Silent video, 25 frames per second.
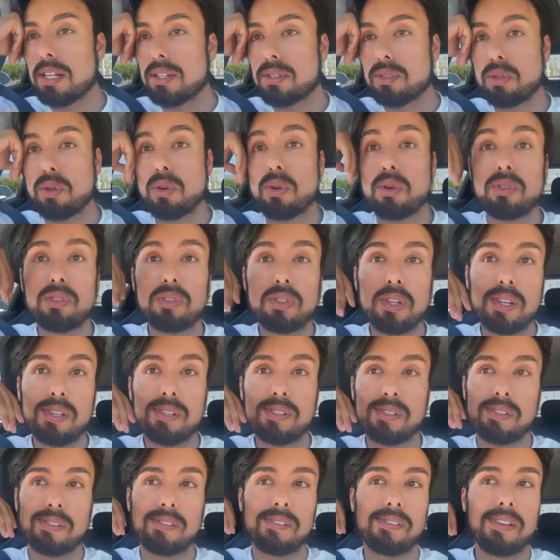cosas
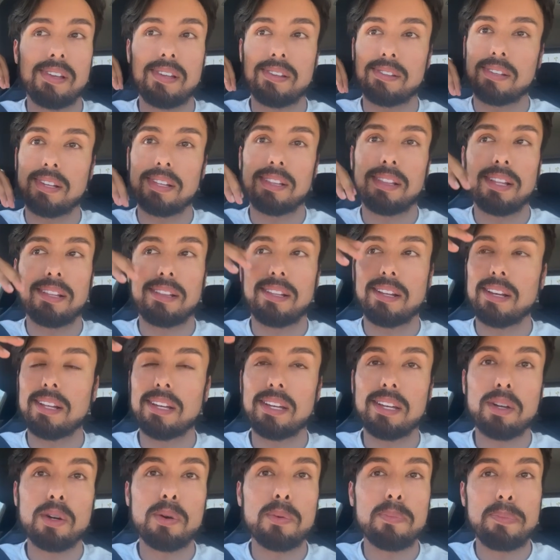si es que te tienen
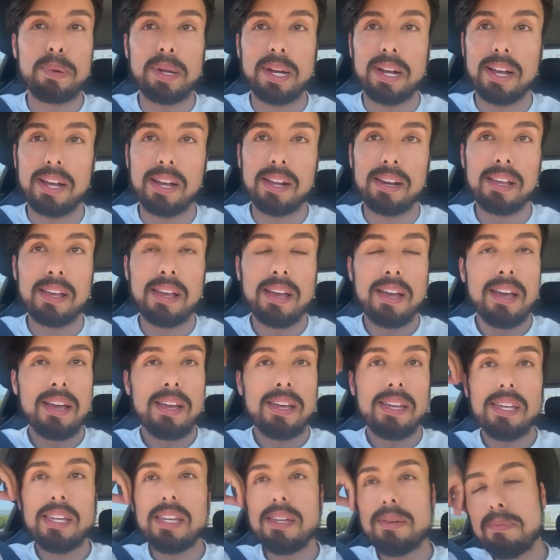que operar.
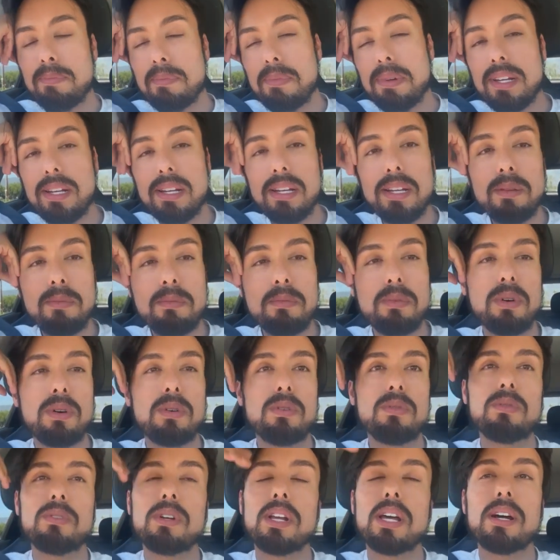Y mínimo
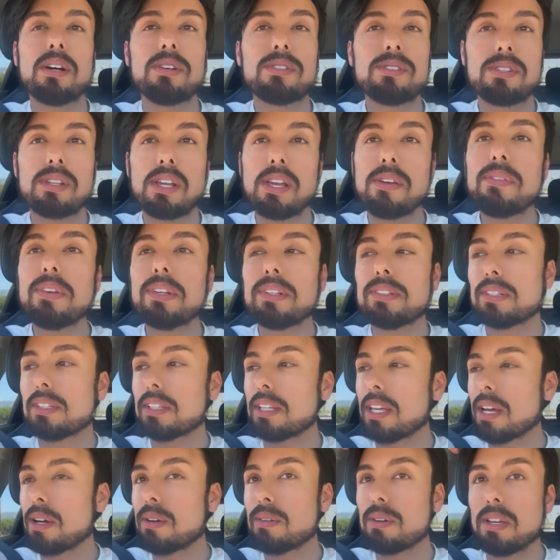un health savings
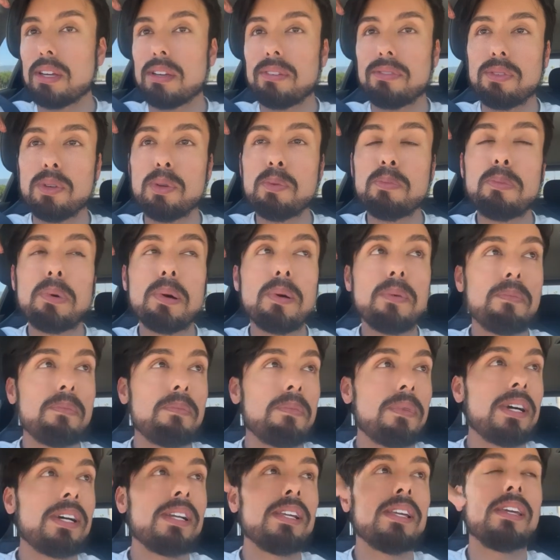account. If you put
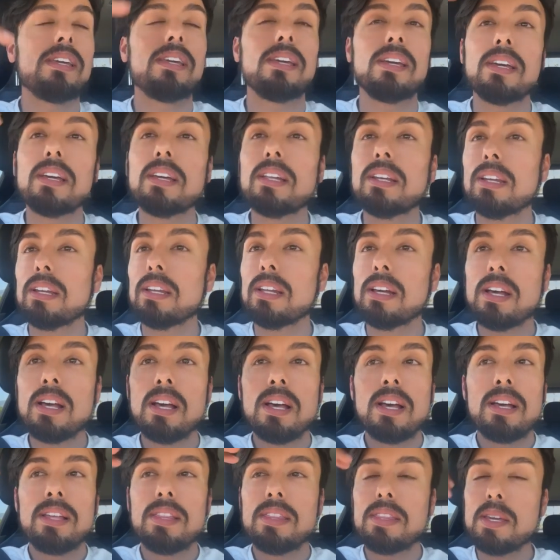money in,
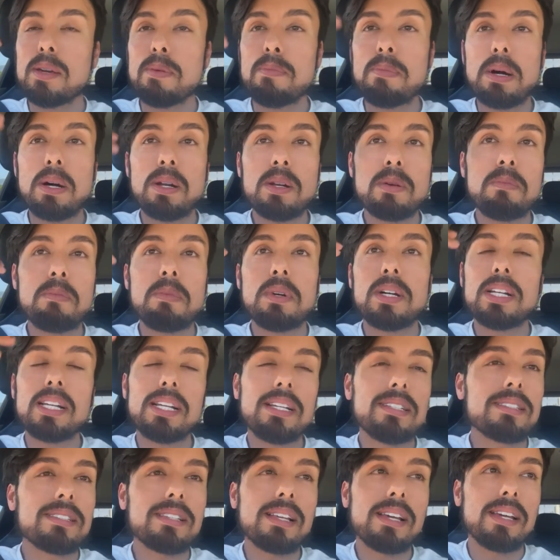the amount of money,
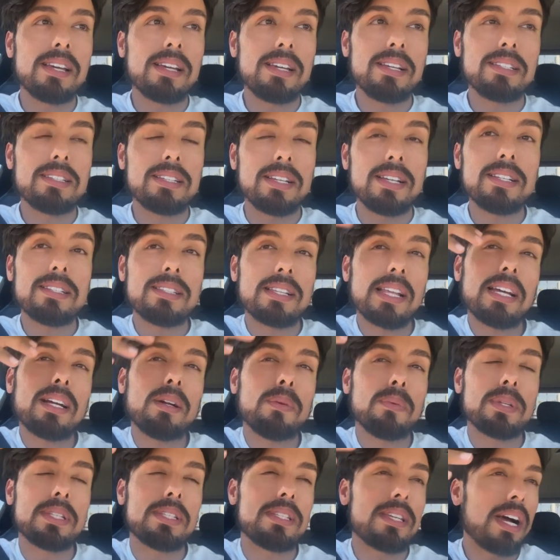it's like a
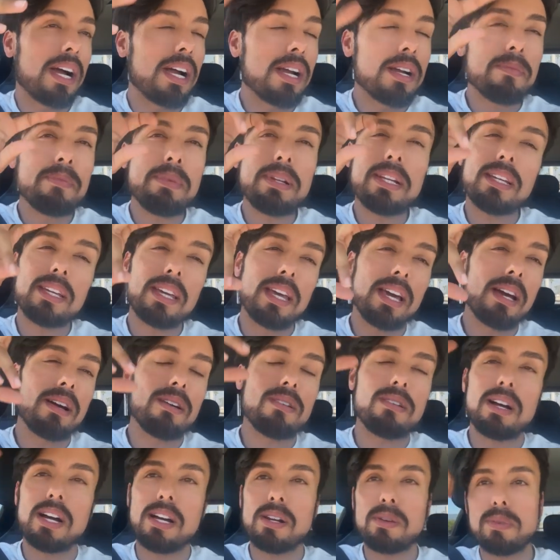retirement
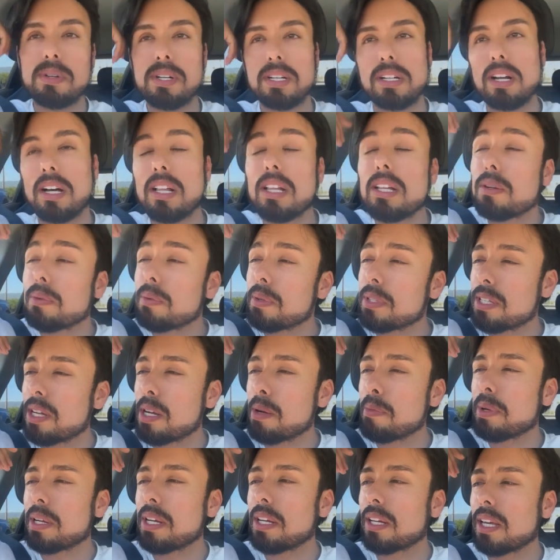account. I don't want to call it a
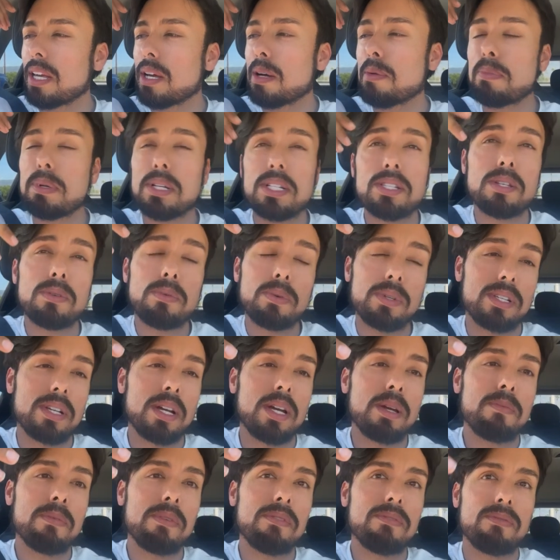retirement account, but it's a
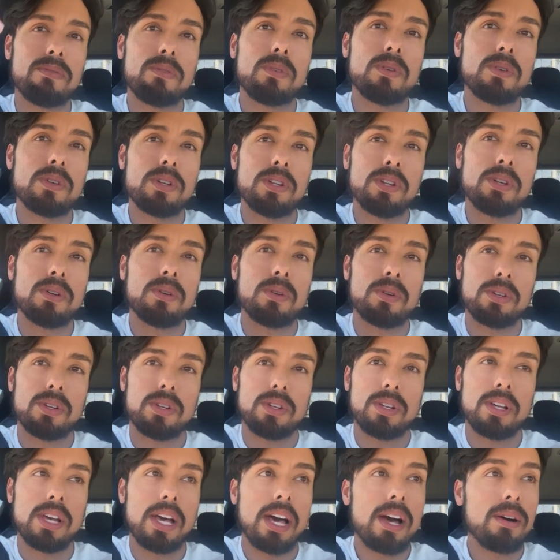retirement for your
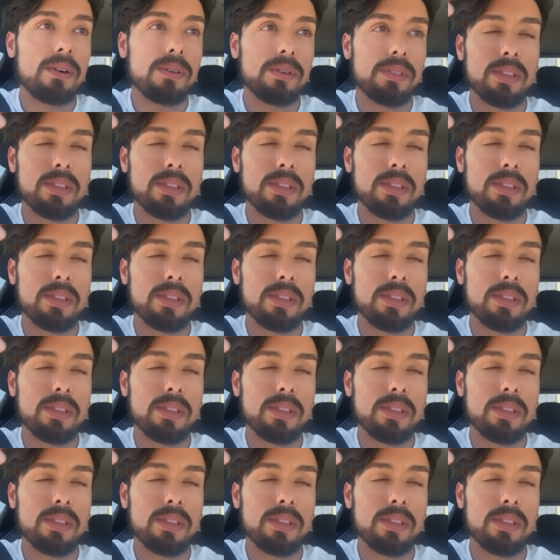health.